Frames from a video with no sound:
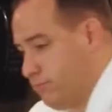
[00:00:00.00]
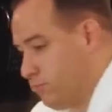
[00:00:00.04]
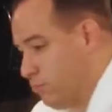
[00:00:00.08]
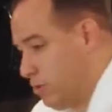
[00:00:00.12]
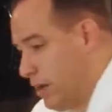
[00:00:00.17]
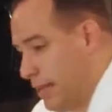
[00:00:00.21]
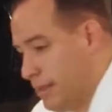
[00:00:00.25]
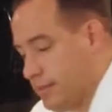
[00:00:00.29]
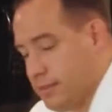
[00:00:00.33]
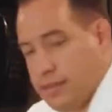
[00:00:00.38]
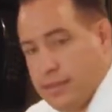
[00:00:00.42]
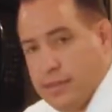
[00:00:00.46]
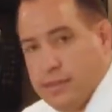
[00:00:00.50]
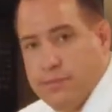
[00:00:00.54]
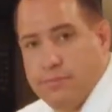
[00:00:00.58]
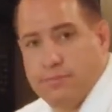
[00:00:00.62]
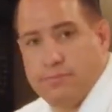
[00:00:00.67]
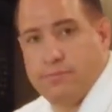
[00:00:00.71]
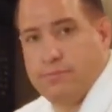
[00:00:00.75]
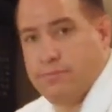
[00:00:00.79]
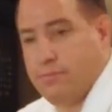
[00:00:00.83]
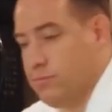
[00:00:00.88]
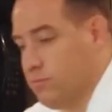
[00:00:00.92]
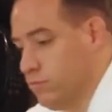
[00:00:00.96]

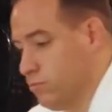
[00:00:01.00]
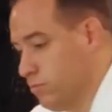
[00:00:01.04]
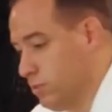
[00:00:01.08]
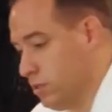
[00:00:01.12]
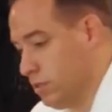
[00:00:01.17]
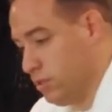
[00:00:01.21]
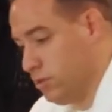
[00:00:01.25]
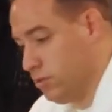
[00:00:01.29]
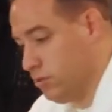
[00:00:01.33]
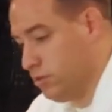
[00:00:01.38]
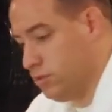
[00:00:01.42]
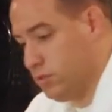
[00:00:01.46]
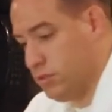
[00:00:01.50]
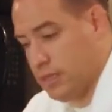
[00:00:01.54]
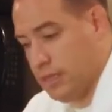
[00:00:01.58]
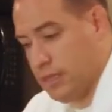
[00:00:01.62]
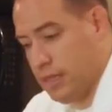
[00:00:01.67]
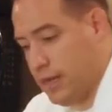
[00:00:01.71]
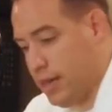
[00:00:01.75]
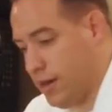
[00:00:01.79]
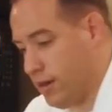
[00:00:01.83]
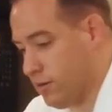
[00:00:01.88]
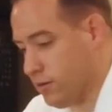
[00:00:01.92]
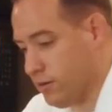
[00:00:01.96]
resin glues
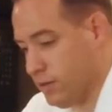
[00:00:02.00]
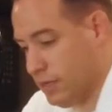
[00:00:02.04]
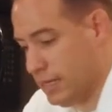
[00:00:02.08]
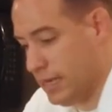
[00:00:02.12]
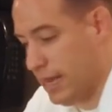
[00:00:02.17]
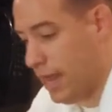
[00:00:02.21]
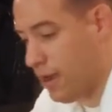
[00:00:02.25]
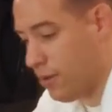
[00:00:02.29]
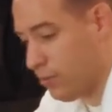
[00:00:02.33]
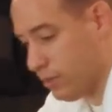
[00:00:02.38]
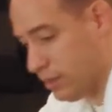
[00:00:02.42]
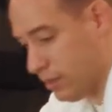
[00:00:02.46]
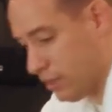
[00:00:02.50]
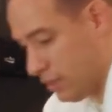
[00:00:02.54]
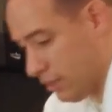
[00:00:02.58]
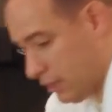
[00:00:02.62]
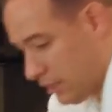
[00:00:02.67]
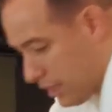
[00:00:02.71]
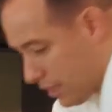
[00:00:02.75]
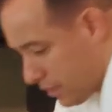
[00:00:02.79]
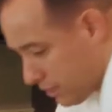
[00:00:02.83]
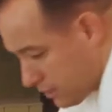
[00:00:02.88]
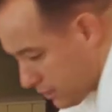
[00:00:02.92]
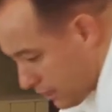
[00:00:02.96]
in there. Not with the
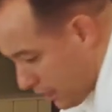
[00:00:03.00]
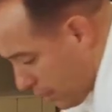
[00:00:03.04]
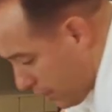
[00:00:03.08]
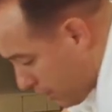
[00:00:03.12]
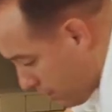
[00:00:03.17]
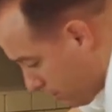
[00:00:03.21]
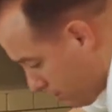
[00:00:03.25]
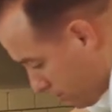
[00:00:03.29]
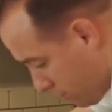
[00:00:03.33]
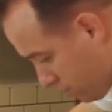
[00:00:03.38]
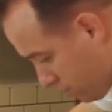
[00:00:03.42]
Alante.